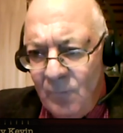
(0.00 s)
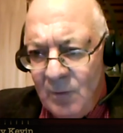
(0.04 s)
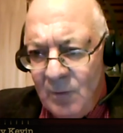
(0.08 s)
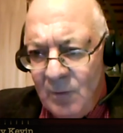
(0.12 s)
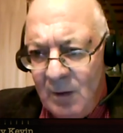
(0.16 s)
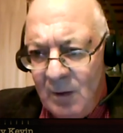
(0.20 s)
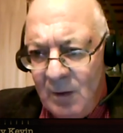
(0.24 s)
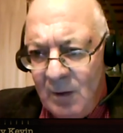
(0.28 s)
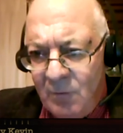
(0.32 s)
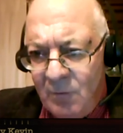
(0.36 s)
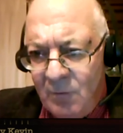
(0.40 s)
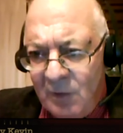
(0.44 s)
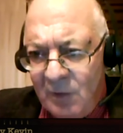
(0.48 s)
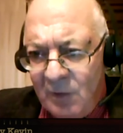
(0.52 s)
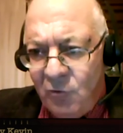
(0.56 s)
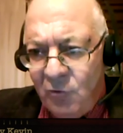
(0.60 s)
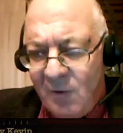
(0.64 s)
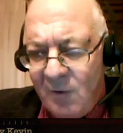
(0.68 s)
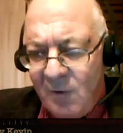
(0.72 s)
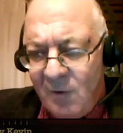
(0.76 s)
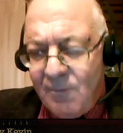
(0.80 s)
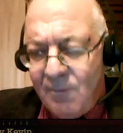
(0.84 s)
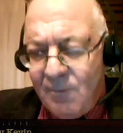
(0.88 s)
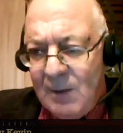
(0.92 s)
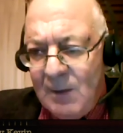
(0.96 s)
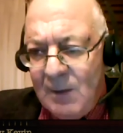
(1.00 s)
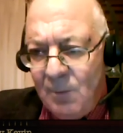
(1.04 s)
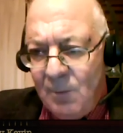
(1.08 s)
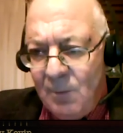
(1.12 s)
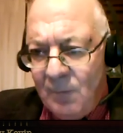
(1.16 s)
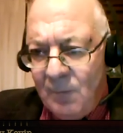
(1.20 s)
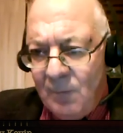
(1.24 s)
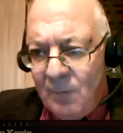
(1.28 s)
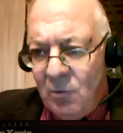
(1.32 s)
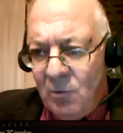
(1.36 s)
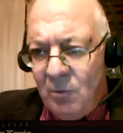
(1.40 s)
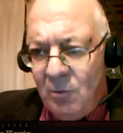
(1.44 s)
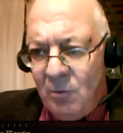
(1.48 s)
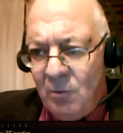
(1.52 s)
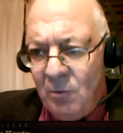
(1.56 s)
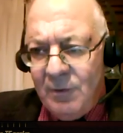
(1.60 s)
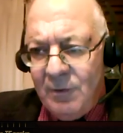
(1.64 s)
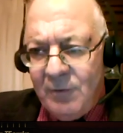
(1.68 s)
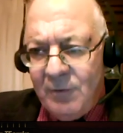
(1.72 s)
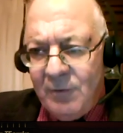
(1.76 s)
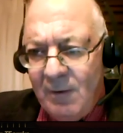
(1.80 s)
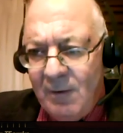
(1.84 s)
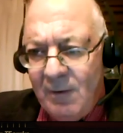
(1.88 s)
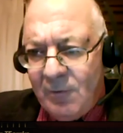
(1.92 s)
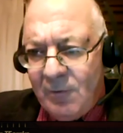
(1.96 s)
the indigenous people of the Northern
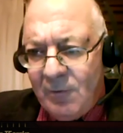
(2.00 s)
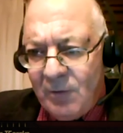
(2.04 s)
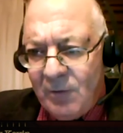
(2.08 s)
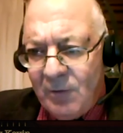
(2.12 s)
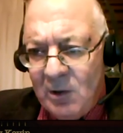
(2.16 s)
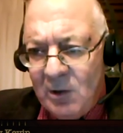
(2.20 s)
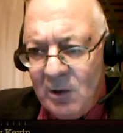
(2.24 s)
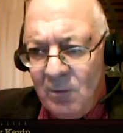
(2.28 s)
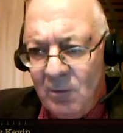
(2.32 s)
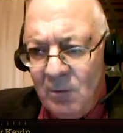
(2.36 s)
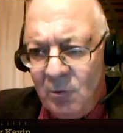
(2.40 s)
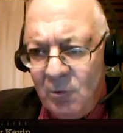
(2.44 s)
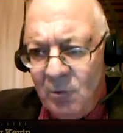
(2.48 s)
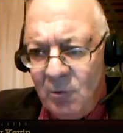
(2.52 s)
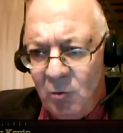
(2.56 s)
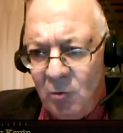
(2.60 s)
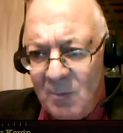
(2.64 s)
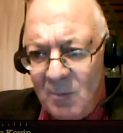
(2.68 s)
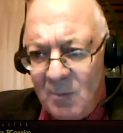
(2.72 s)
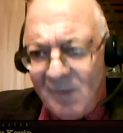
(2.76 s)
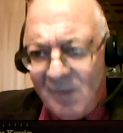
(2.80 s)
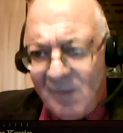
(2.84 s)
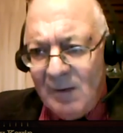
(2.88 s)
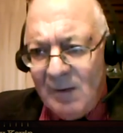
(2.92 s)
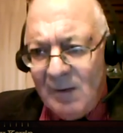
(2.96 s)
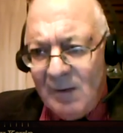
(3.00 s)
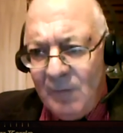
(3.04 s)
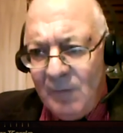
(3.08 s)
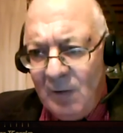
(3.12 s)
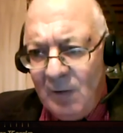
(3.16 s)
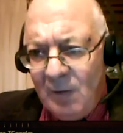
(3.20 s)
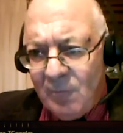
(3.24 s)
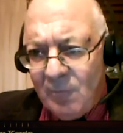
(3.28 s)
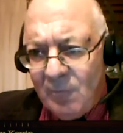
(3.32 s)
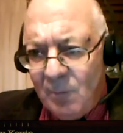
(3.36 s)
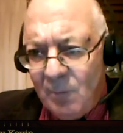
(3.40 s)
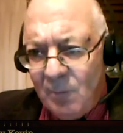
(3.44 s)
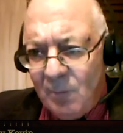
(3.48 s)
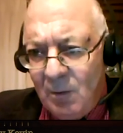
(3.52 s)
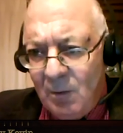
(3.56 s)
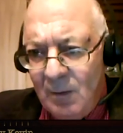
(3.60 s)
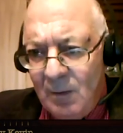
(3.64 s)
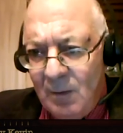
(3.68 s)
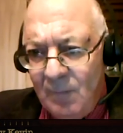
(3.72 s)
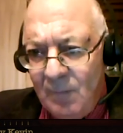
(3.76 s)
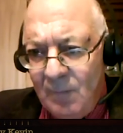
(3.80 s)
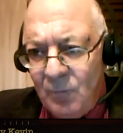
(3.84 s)
Territory who are enormously vulnerable,